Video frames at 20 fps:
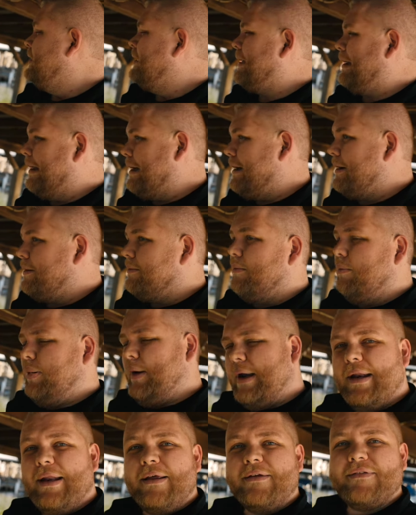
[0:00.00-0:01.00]

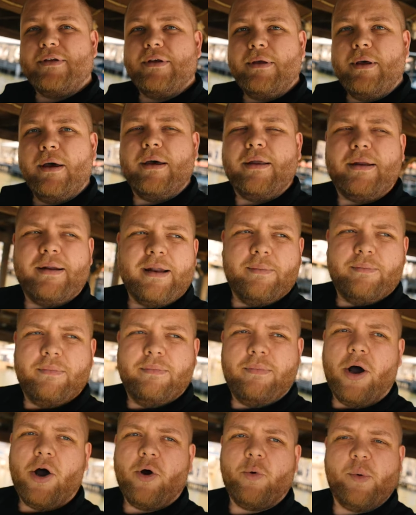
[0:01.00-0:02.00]
But it is good, and I'm
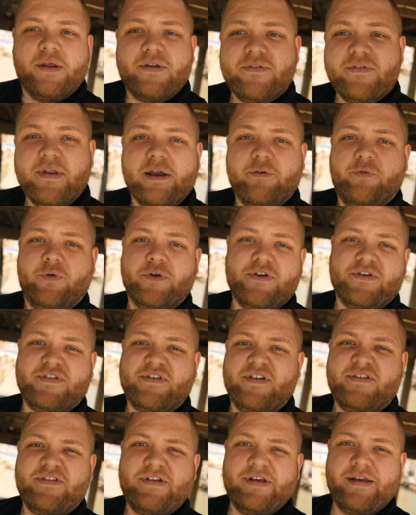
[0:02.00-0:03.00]
always thankful just
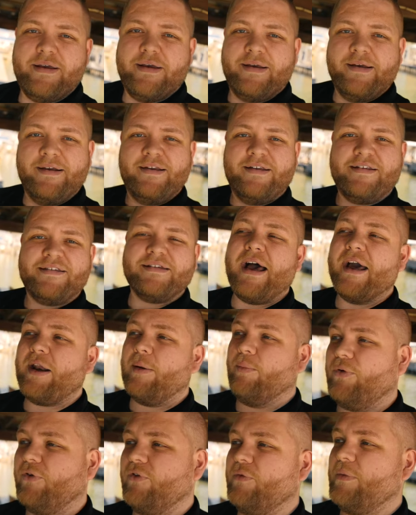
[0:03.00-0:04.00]
to see slight
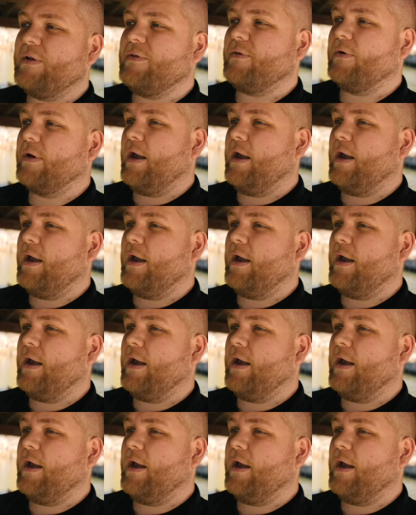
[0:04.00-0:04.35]
improvements on